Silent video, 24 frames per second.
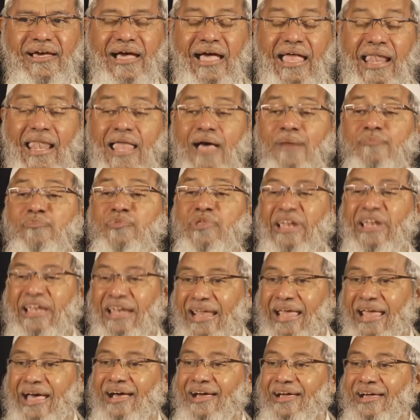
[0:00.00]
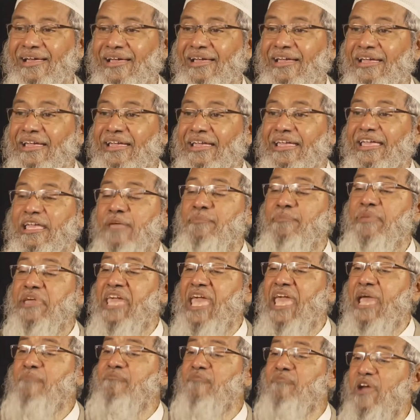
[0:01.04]
alhamdulillah, he
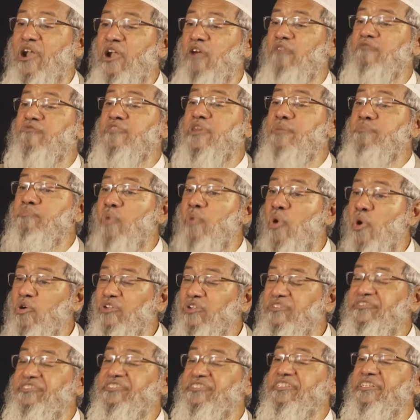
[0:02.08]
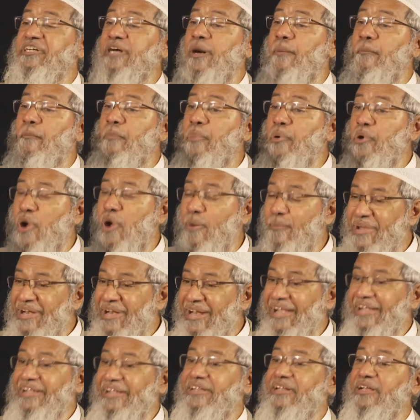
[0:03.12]
became one of the most
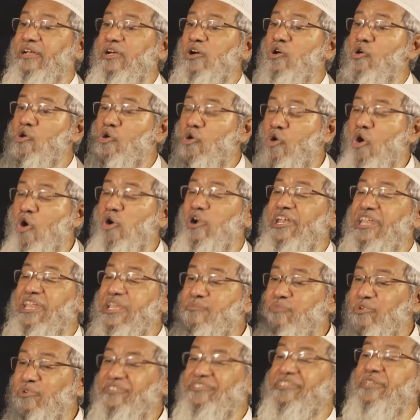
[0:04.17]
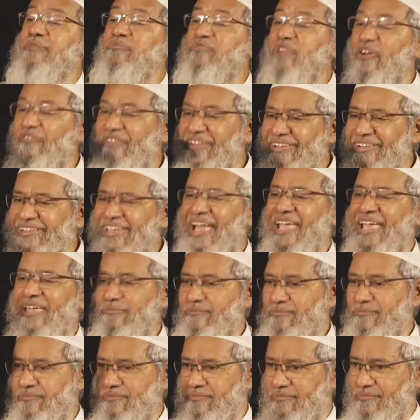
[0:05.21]
prominent Konkani Muslims of his
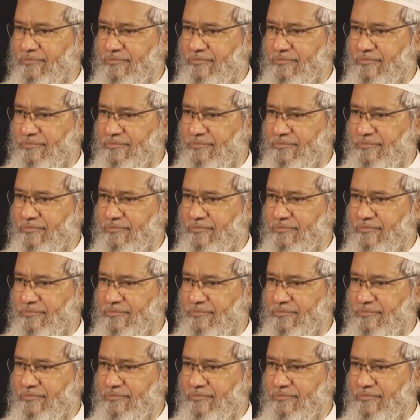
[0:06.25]
time.